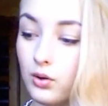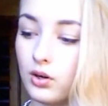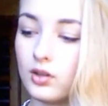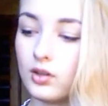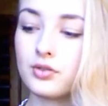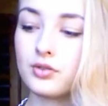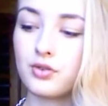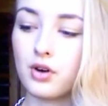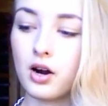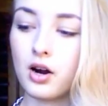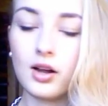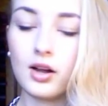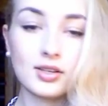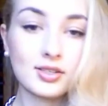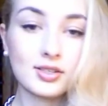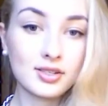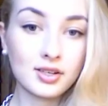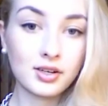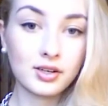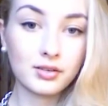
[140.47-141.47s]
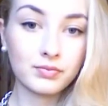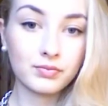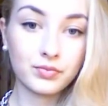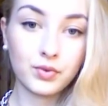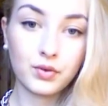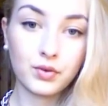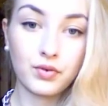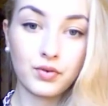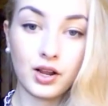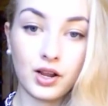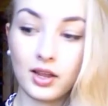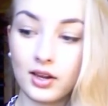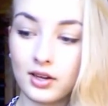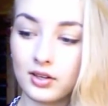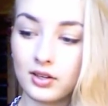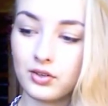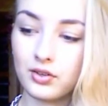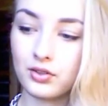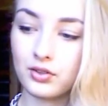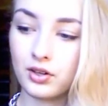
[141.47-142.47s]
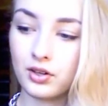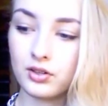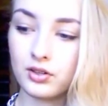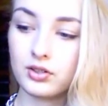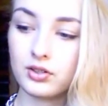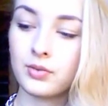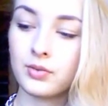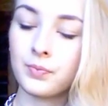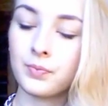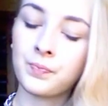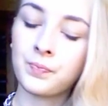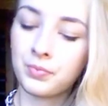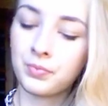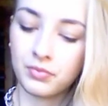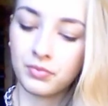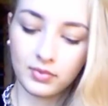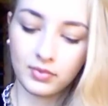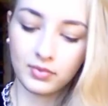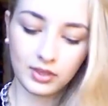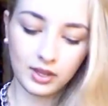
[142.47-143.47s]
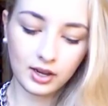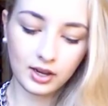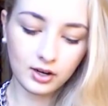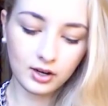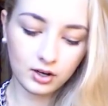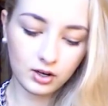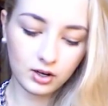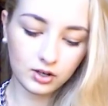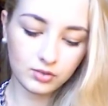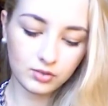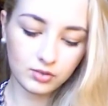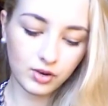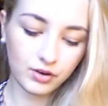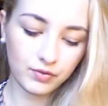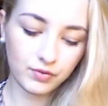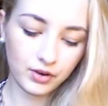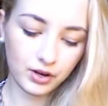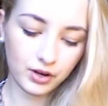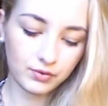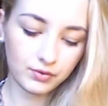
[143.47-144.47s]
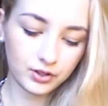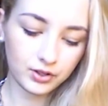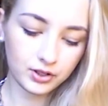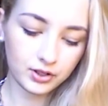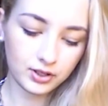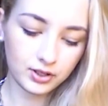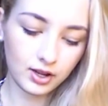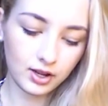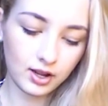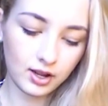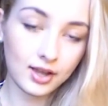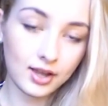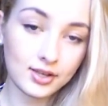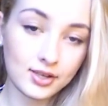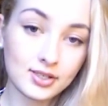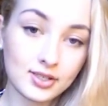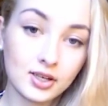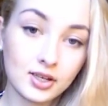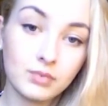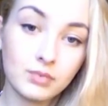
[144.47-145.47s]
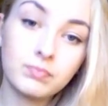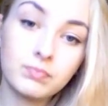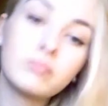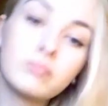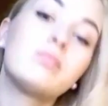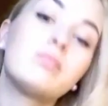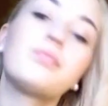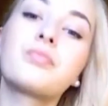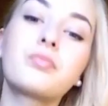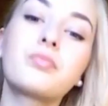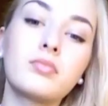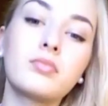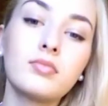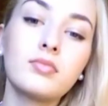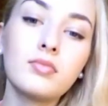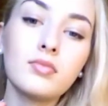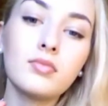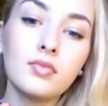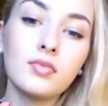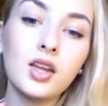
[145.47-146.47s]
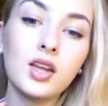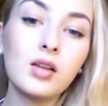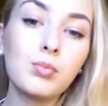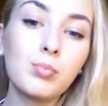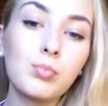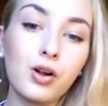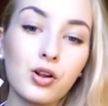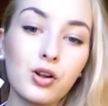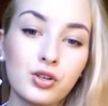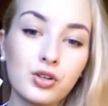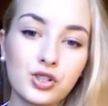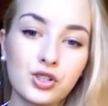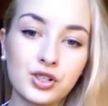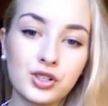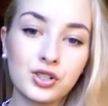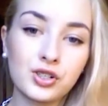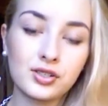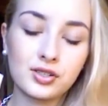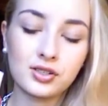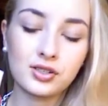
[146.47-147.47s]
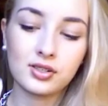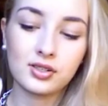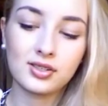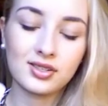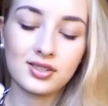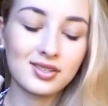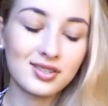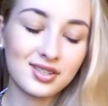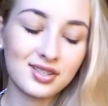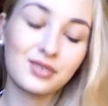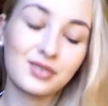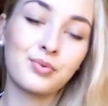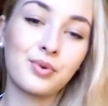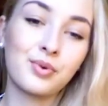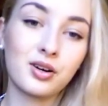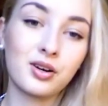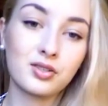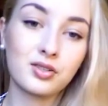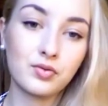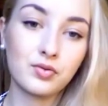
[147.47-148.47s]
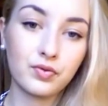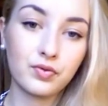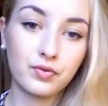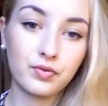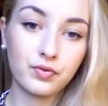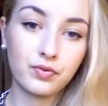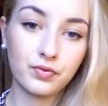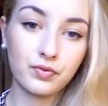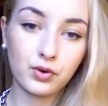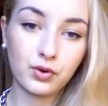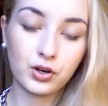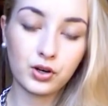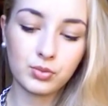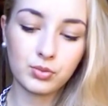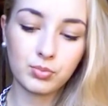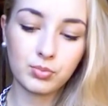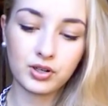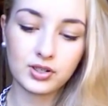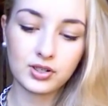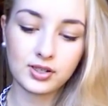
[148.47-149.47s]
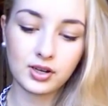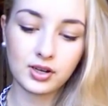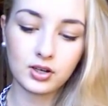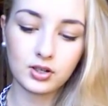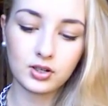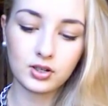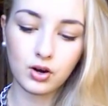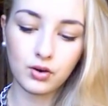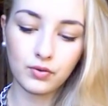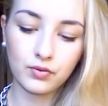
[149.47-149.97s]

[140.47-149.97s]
I'll try and see if I like it or not. Then I got my favorite Essie nail polish, since it was forty percent off.